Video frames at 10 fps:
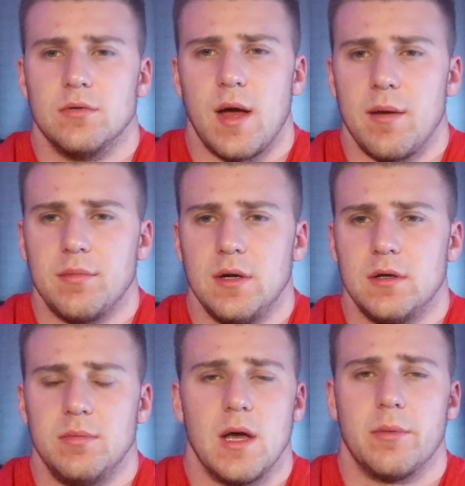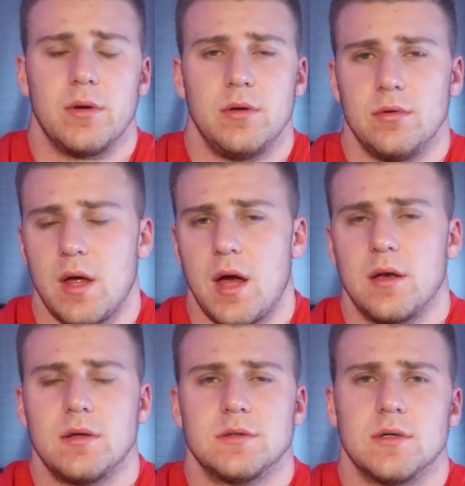empty to be able to do
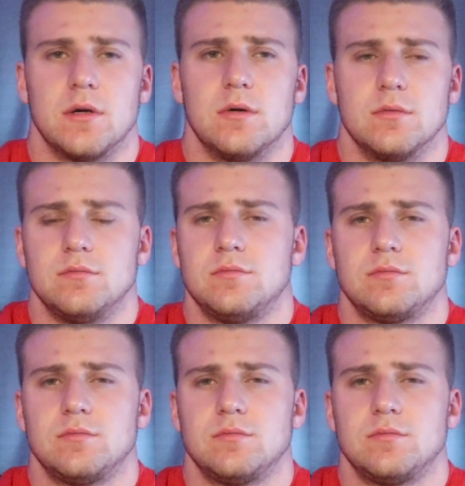that. So,